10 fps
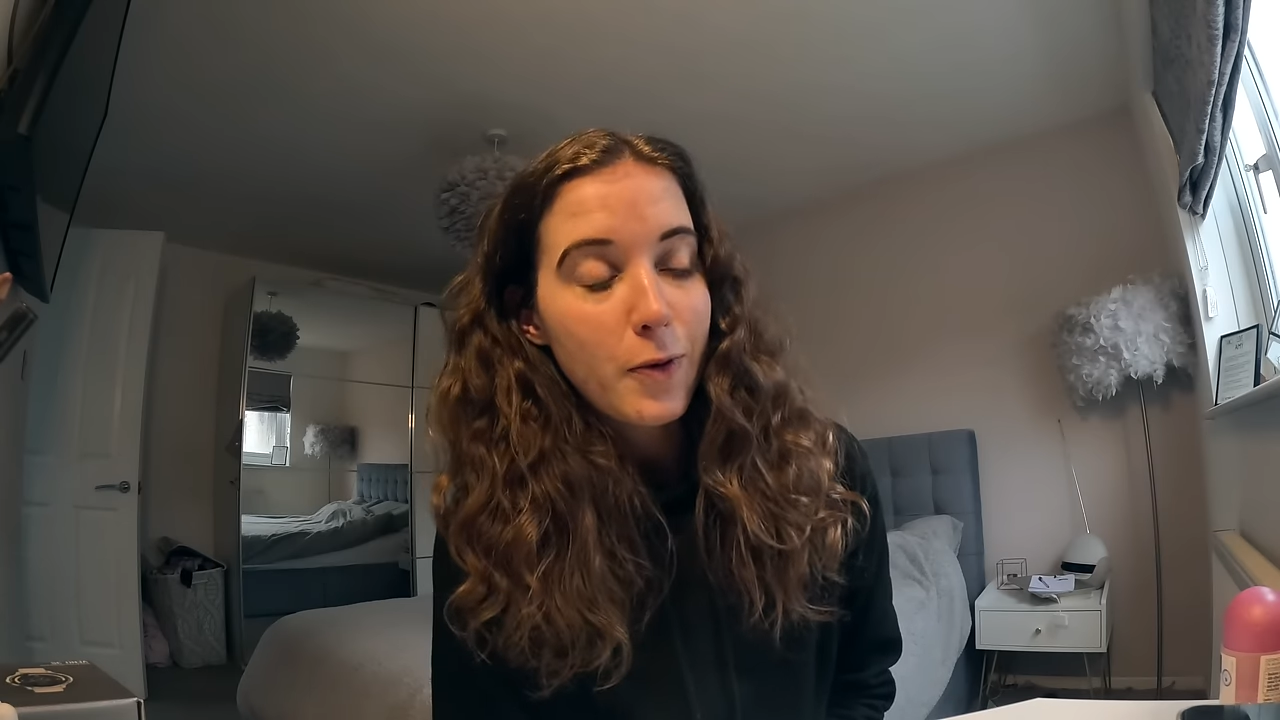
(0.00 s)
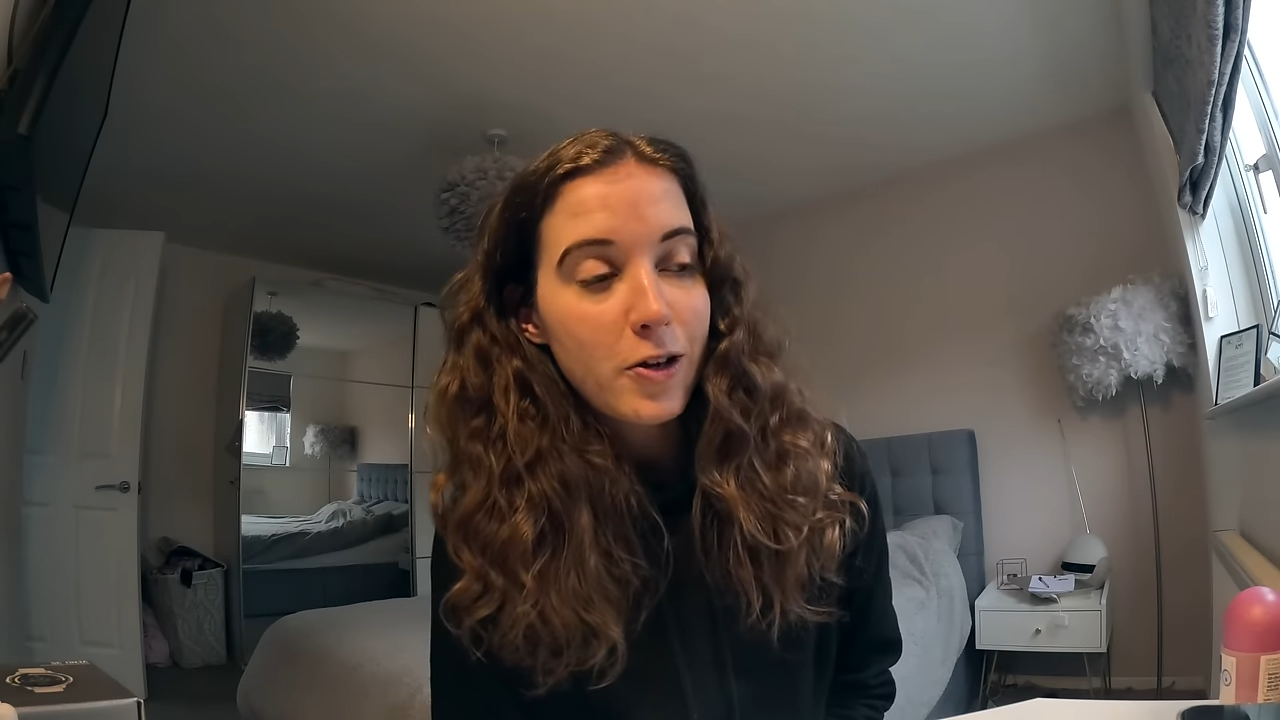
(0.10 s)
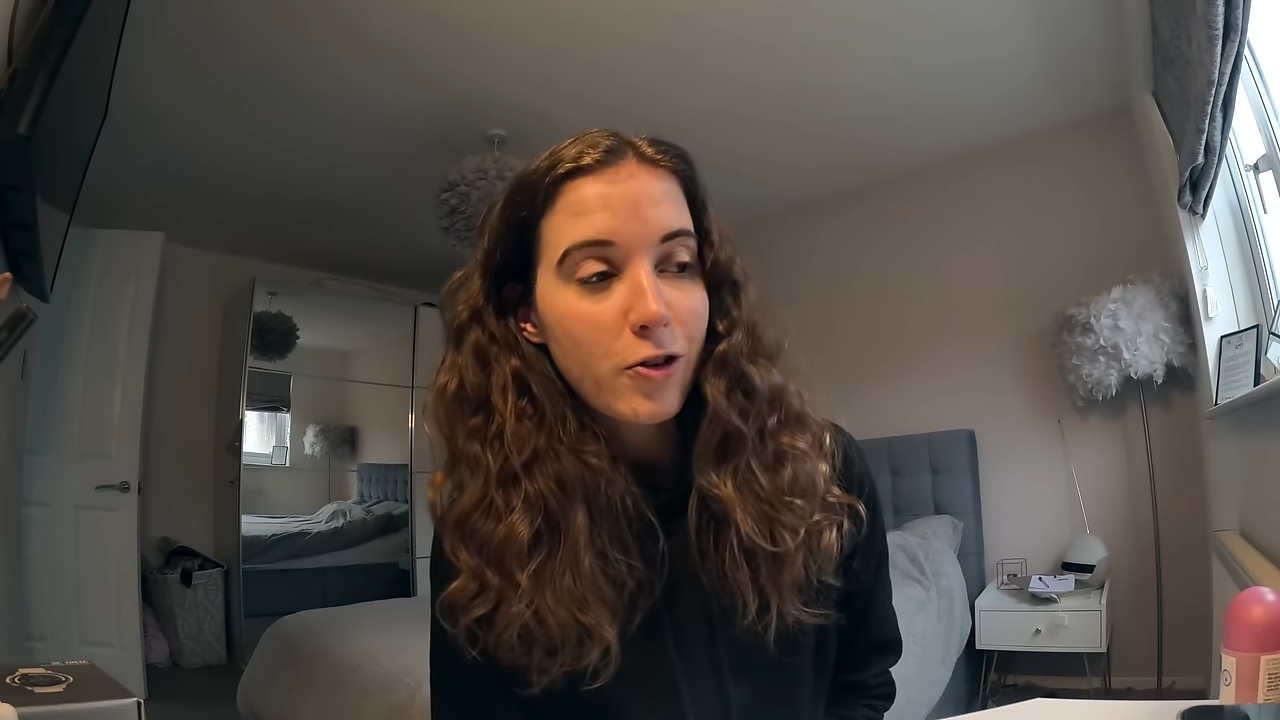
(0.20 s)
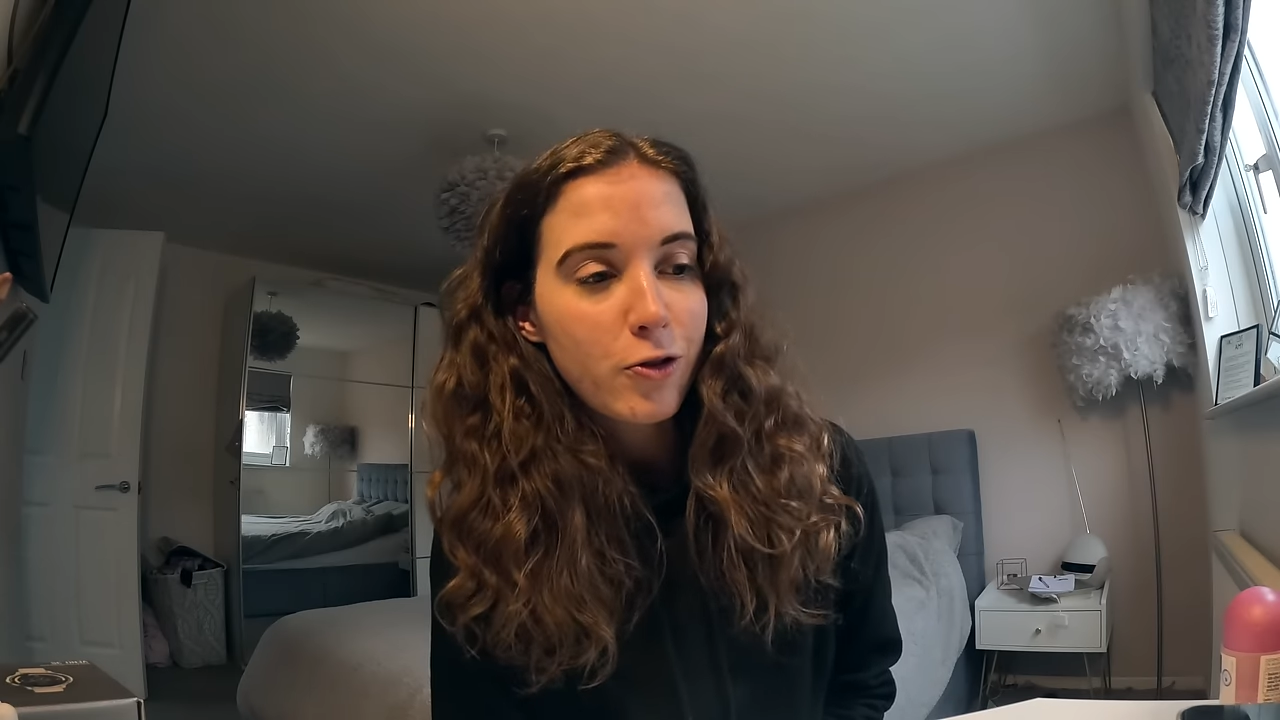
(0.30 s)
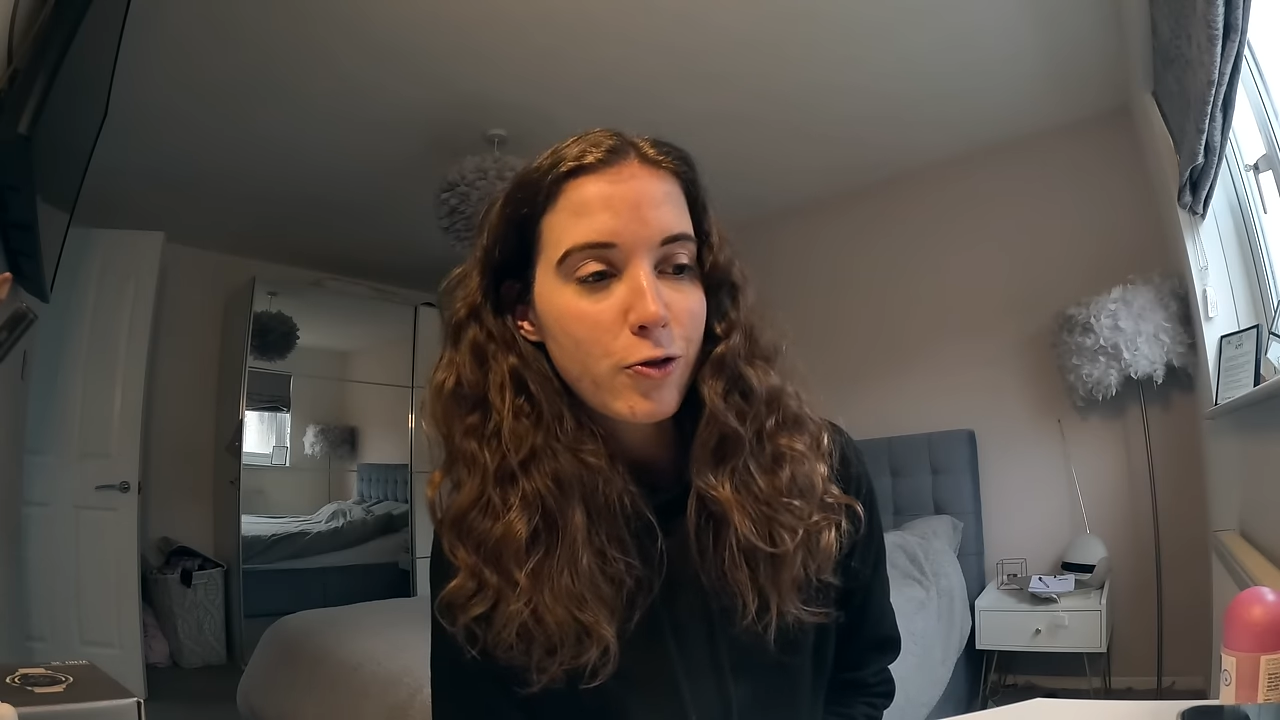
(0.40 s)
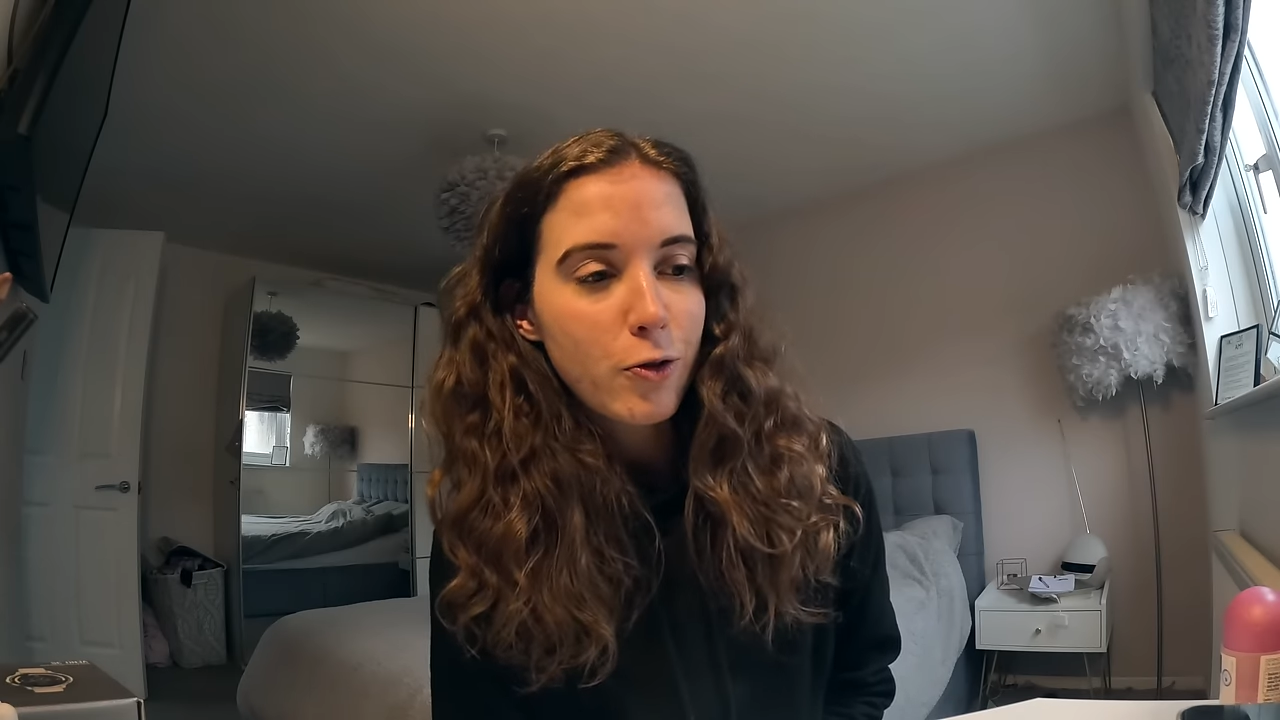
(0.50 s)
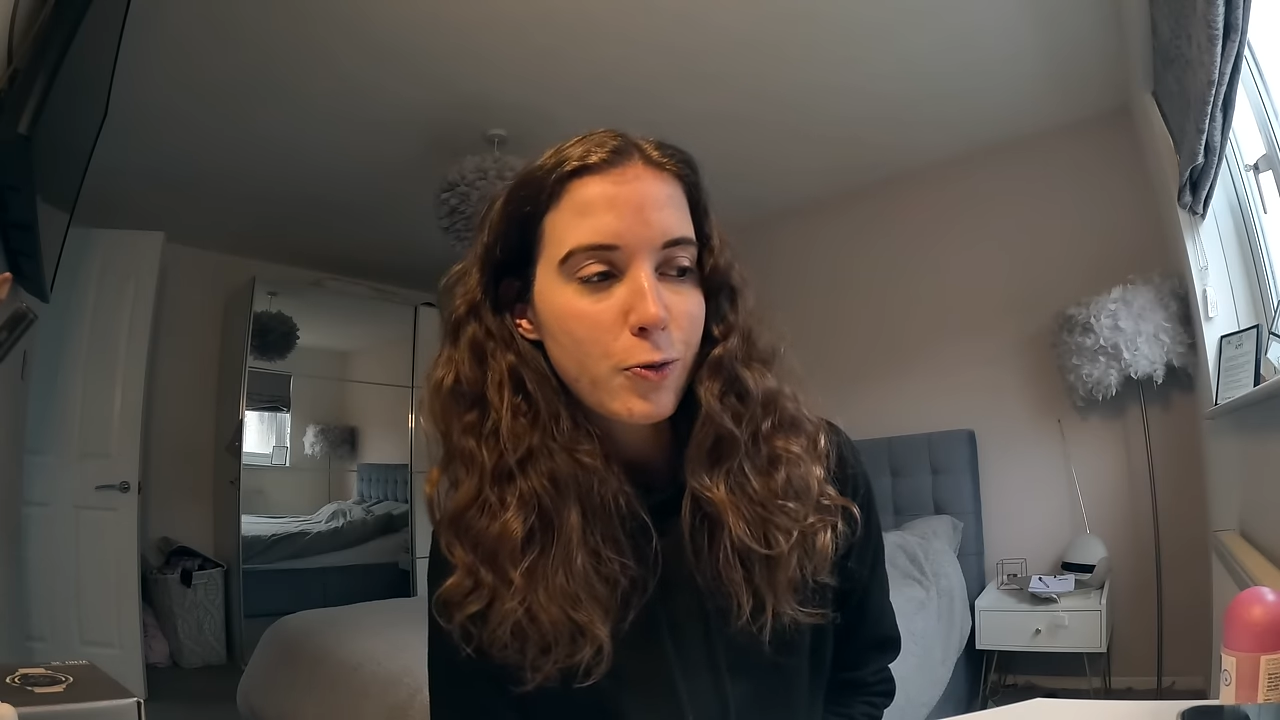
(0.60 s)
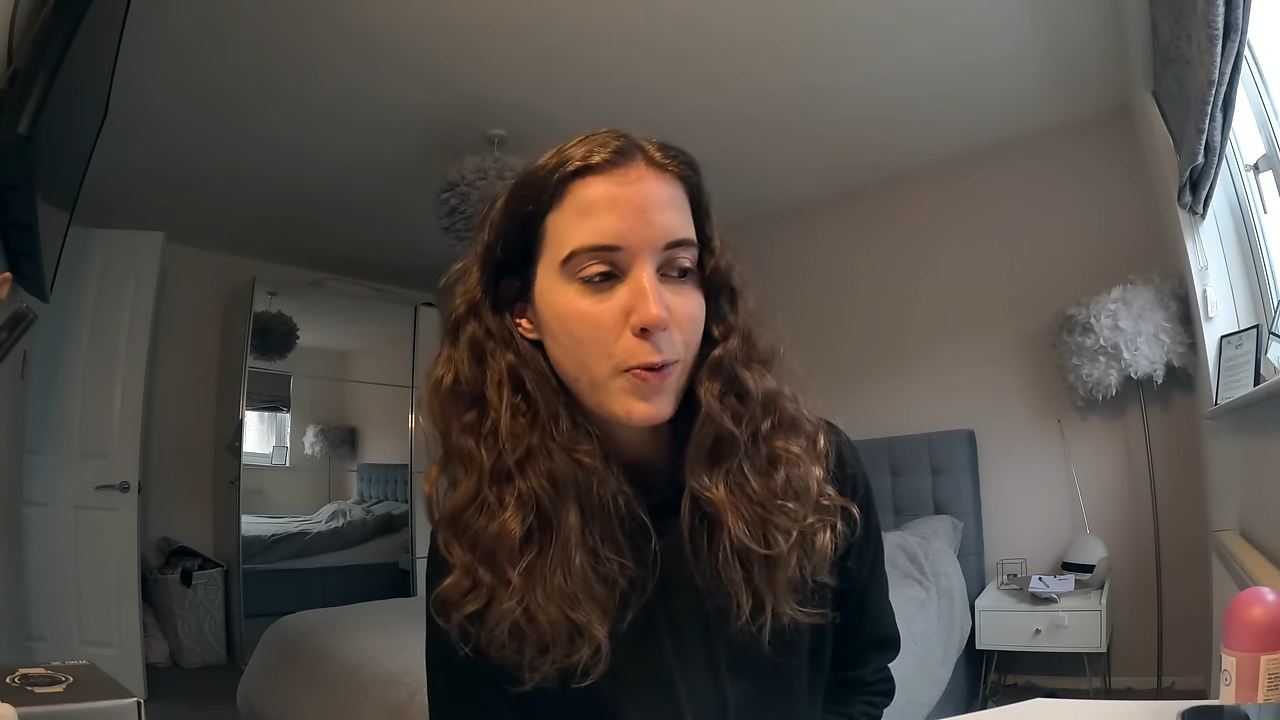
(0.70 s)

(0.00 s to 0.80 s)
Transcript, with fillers: which I struggled